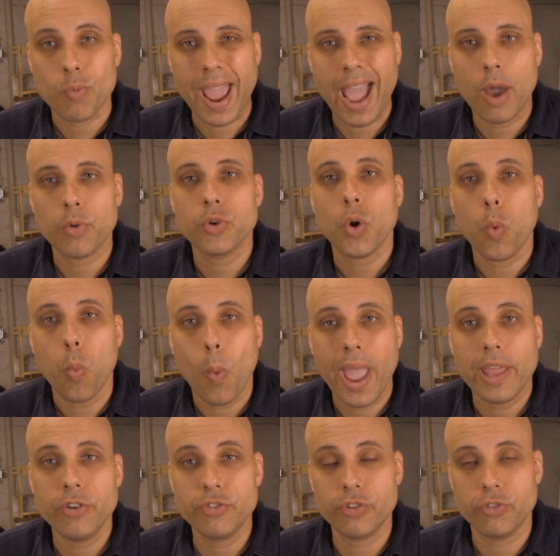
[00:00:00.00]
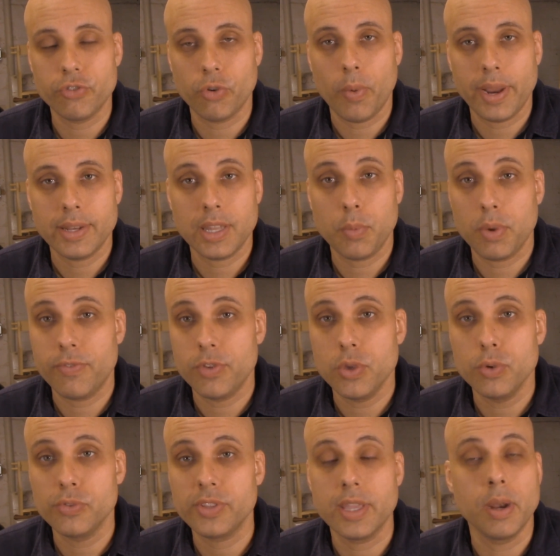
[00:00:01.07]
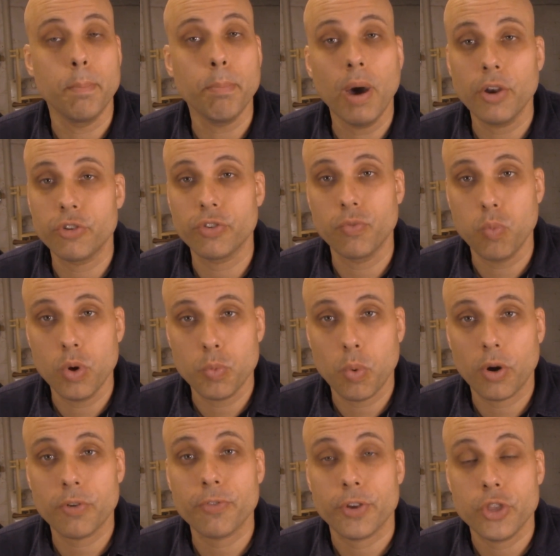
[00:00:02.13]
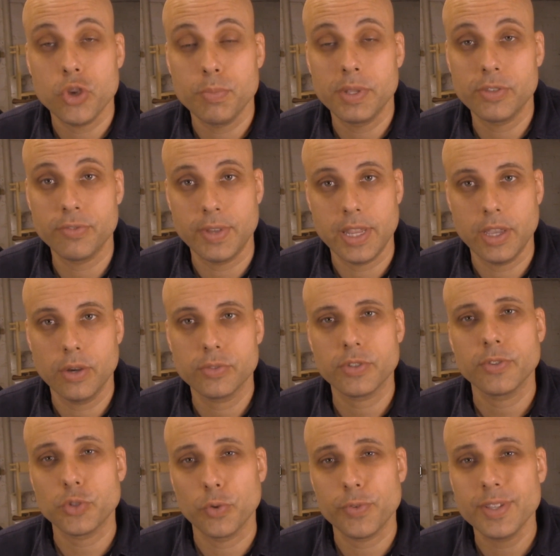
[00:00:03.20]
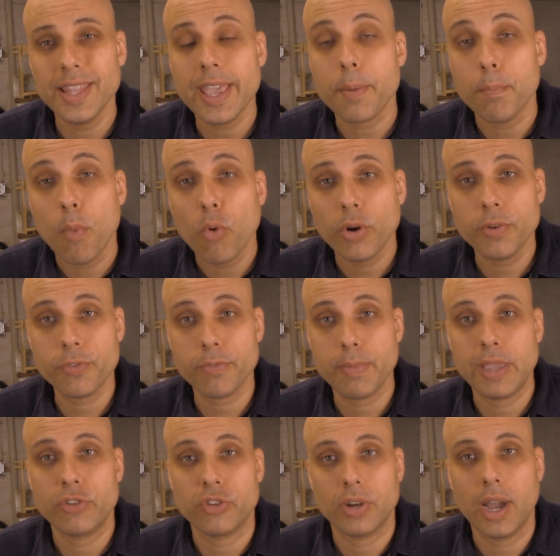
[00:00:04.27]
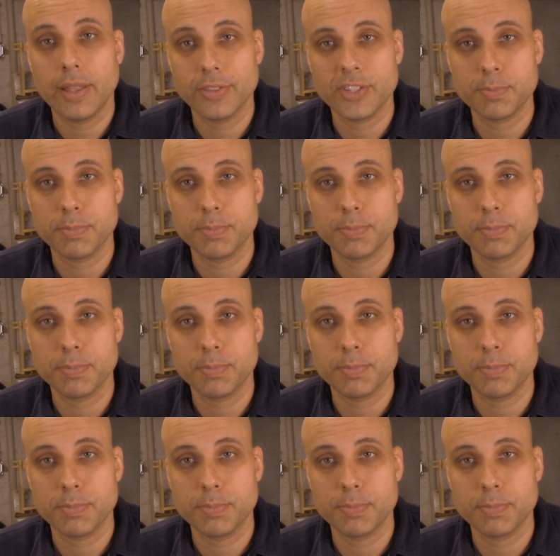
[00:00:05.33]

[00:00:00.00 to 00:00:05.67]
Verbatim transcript: round wedged joint that we've used in a bunch of Woodwork for Humans videos, so if you'd like more information on the